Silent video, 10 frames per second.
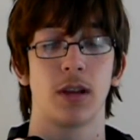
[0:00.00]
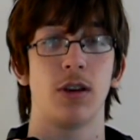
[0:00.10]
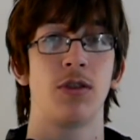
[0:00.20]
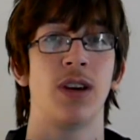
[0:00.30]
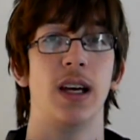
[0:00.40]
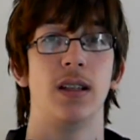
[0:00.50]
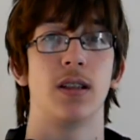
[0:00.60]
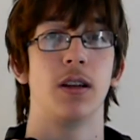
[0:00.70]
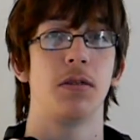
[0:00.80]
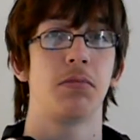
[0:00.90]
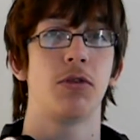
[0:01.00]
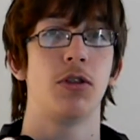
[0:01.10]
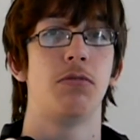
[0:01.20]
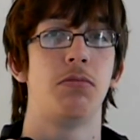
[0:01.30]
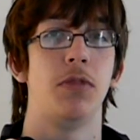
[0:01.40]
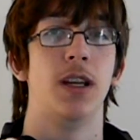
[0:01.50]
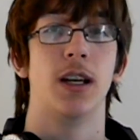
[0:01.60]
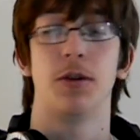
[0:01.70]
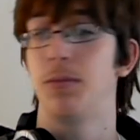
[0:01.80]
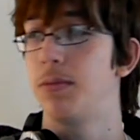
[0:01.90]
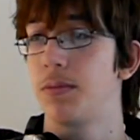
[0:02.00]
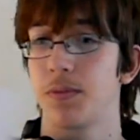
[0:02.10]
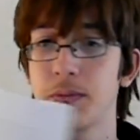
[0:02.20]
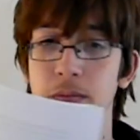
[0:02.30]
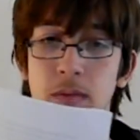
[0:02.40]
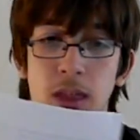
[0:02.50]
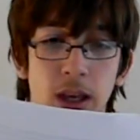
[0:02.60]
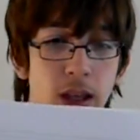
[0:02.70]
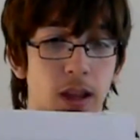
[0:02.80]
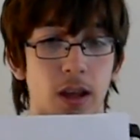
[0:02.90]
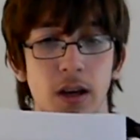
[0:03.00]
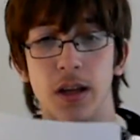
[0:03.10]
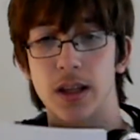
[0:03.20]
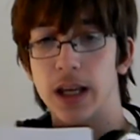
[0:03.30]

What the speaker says: Good grades are good, The only